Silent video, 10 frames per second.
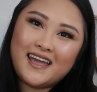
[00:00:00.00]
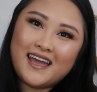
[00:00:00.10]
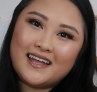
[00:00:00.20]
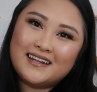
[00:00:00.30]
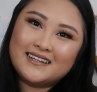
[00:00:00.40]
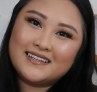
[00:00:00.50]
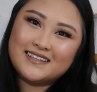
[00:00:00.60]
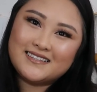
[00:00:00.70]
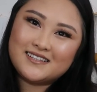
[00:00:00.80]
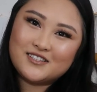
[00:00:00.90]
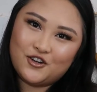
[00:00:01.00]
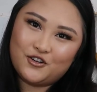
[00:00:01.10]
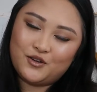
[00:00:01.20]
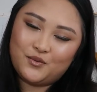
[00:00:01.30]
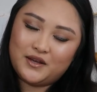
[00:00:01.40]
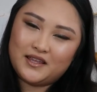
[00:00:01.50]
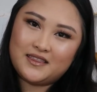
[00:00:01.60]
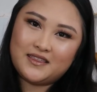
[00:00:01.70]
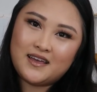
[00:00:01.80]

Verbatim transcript: And let's get started with